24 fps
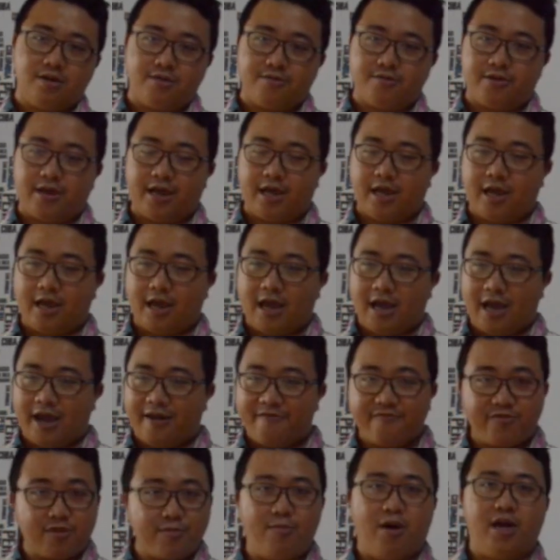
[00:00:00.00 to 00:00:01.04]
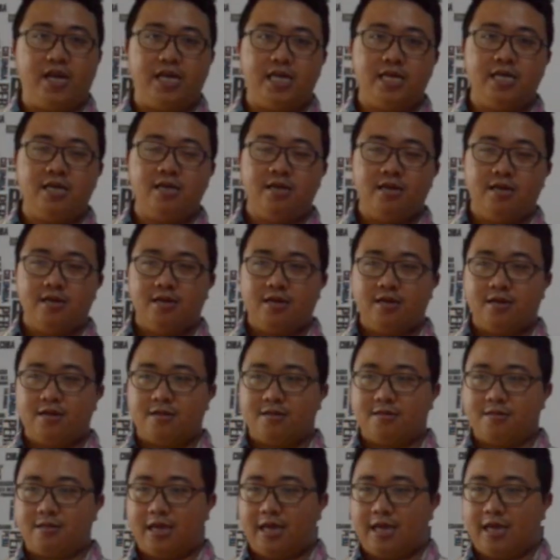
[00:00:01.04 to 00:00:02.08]
They have the money,
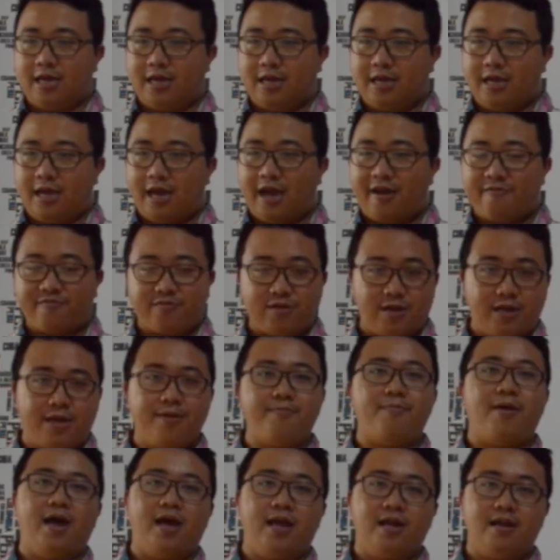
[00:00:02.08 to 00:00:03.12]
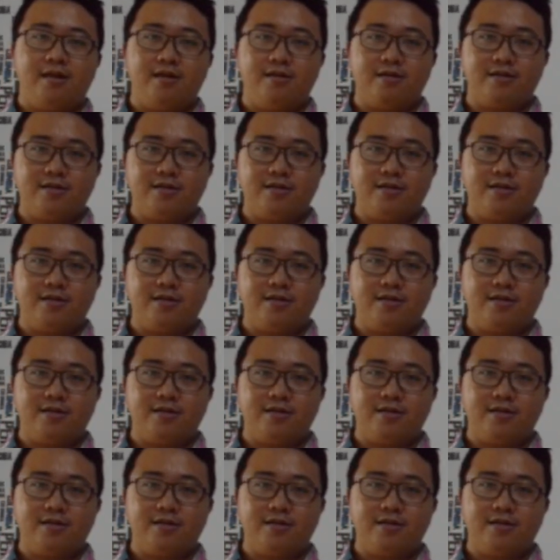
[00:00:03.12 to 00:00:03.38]
they have the demand.